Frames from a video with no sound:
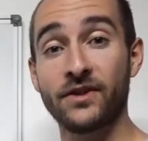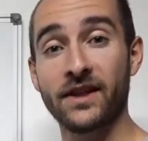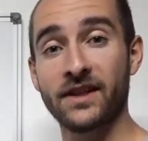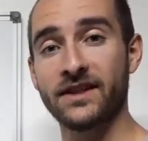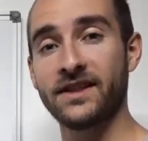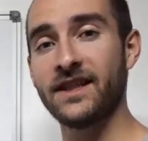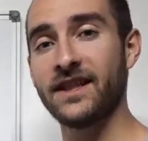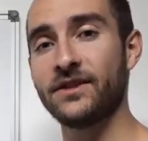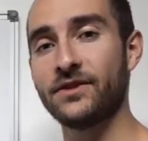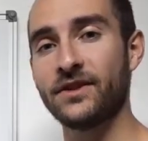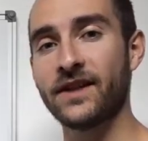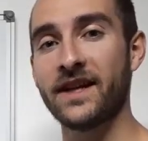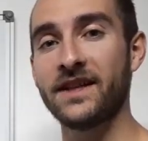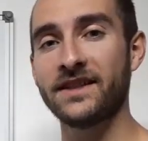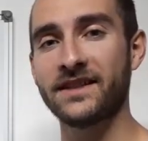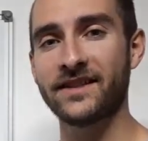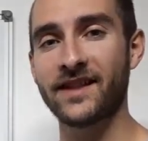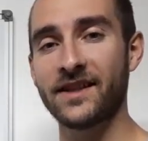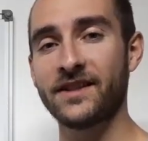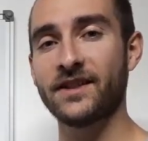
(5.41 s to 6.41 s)
you can see,
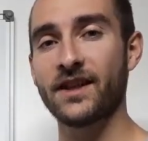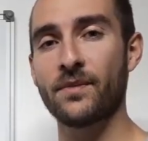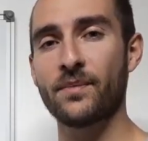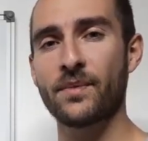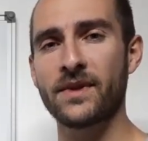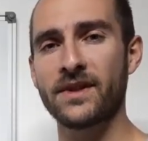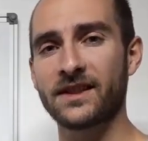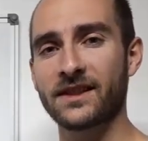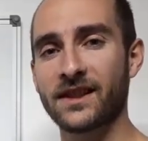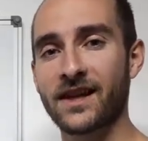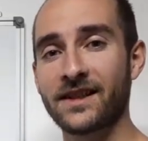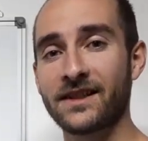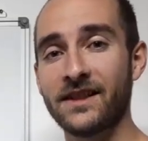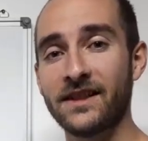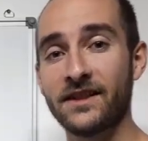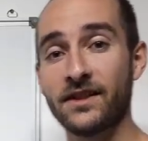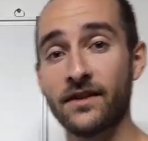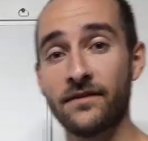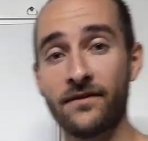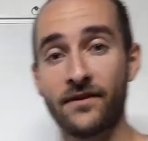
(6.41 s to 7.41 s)
today's setup is
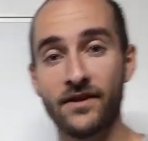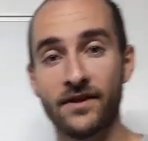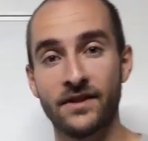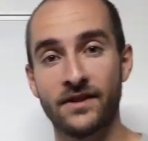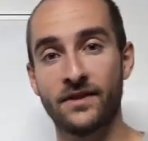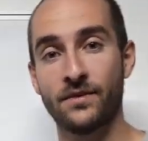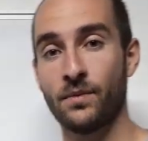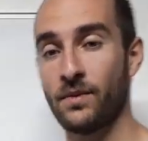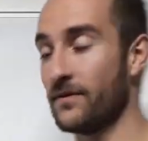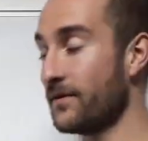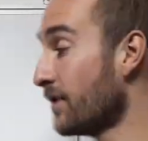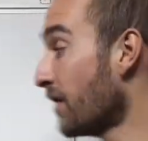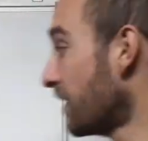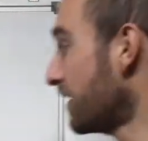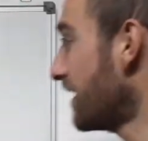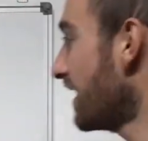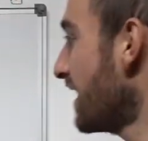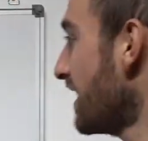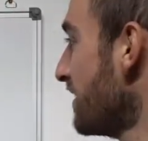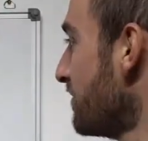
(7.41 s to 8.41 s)
slightly different. We've
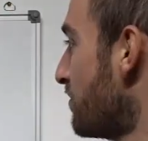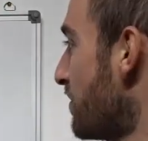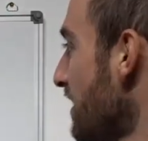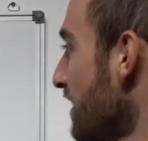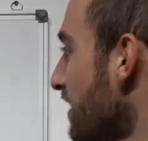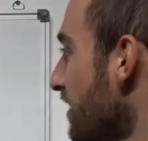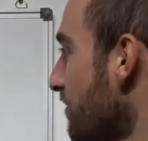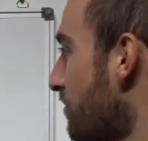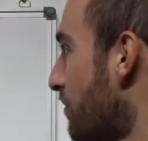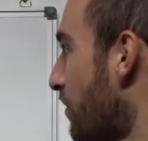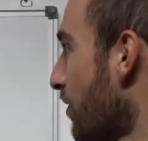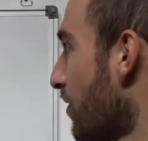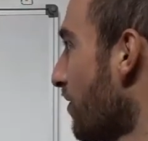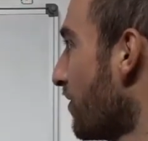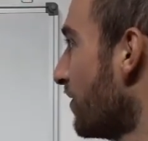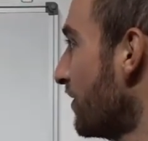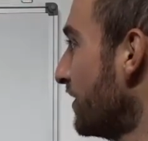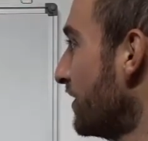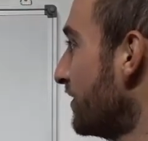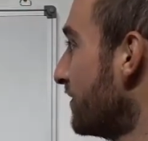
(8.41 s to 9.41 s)
got a bigger
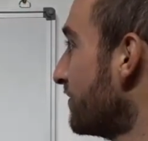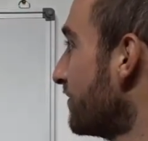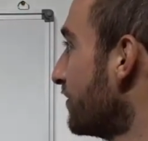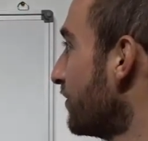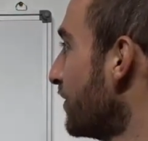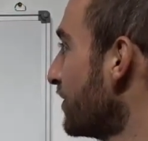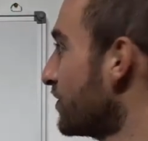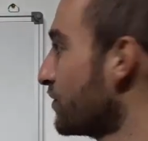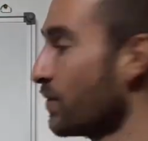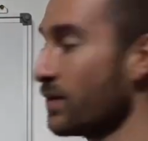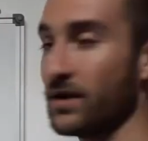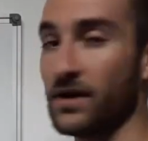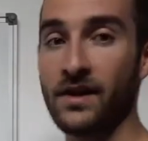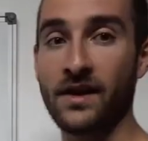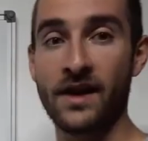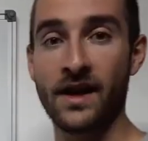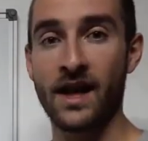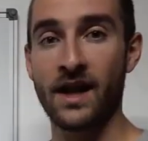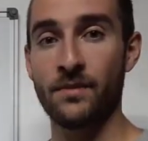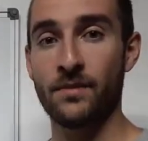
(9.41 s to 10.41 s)
board, which
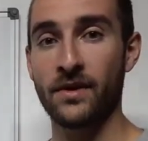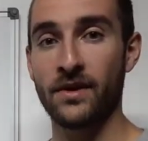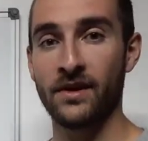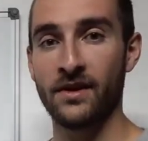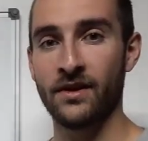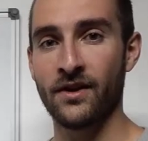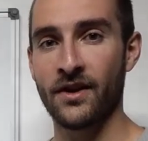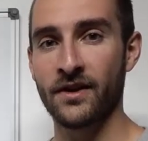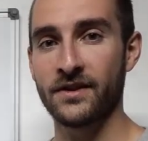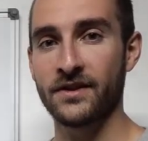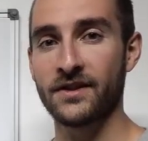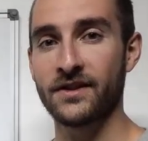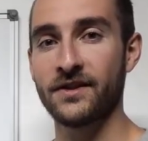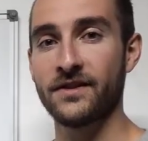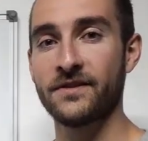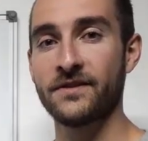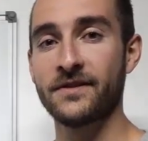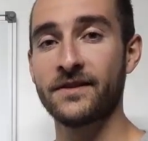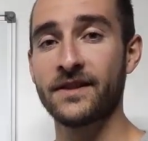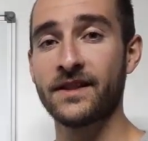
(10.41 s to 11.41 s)
will help a lot.
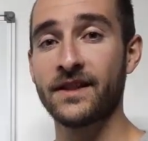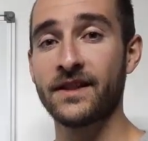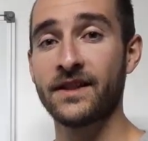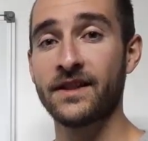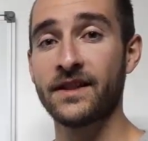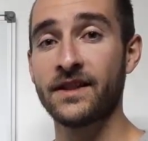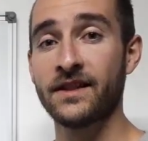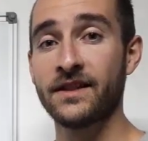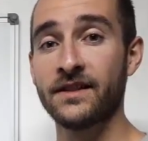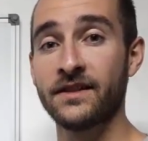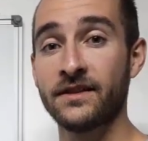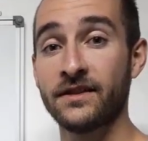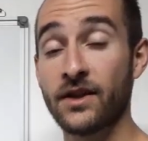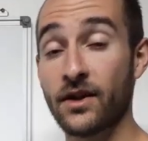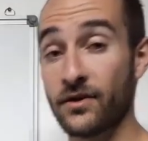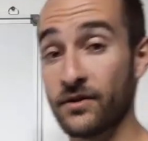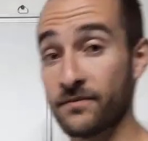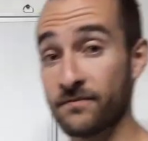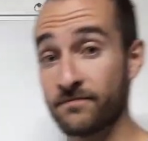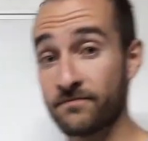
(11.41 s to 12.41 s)

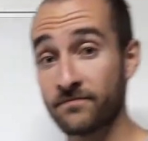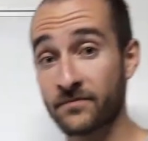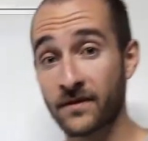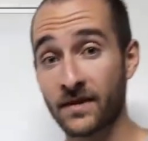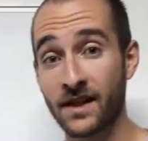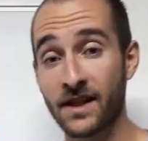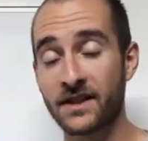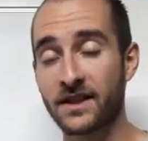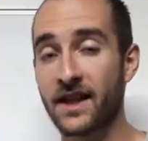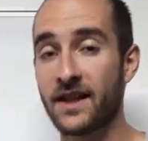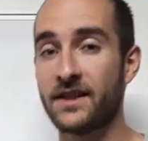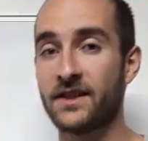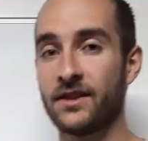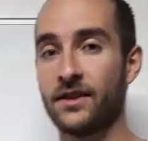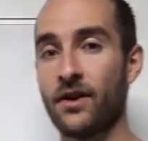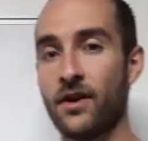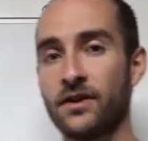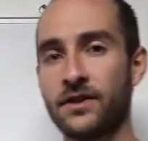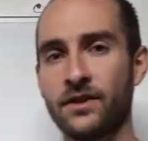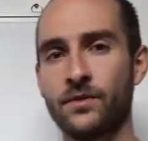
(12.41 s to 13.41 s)
So, let's get
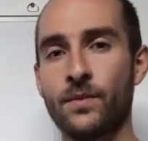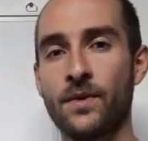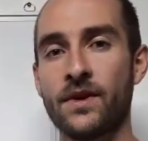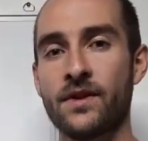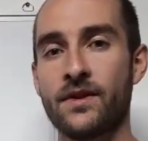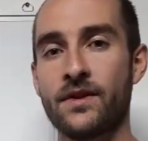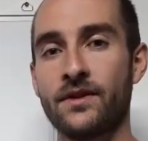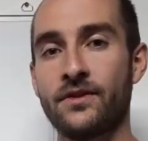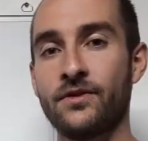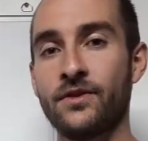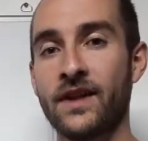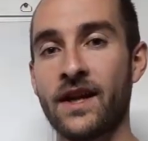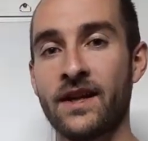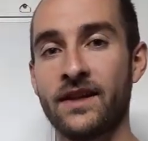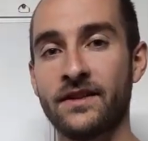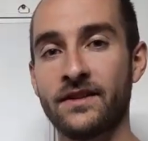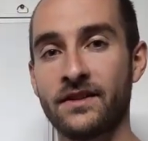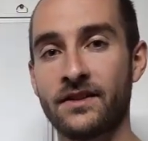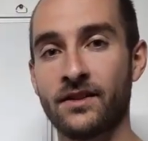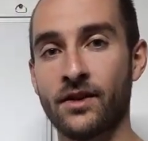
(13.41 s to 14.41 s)
started with
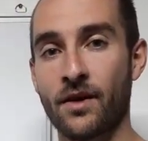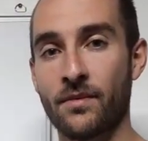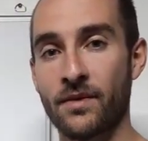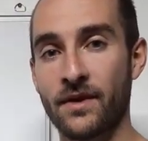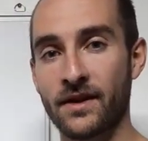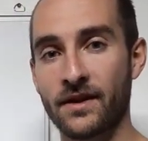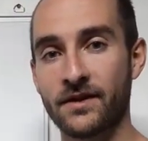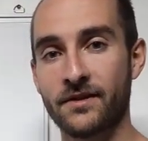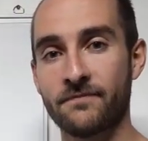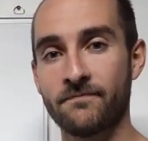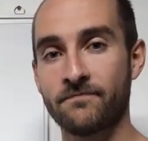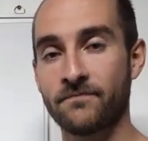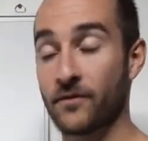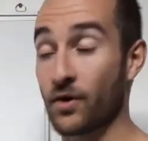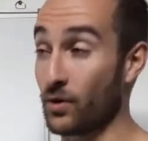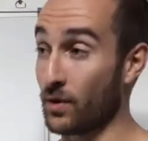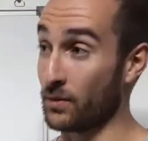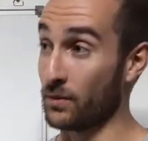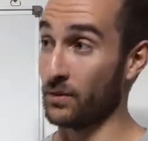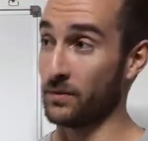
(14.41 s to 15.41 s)
today's topic,
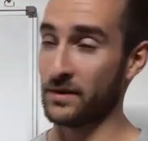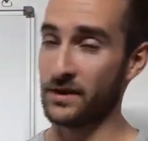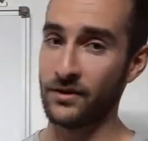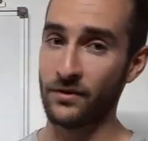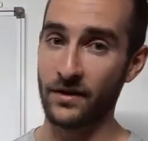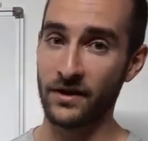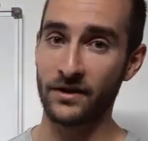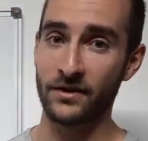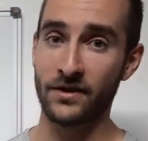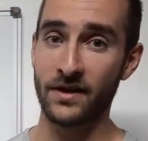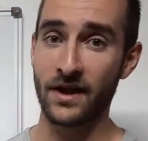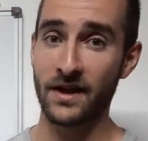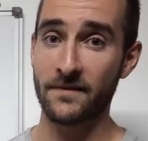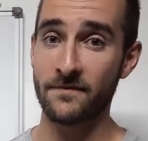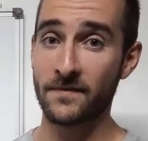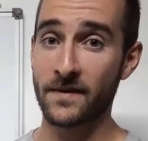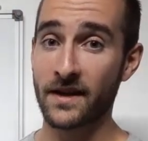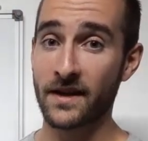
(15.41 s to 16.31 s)
or what we'll be doing today.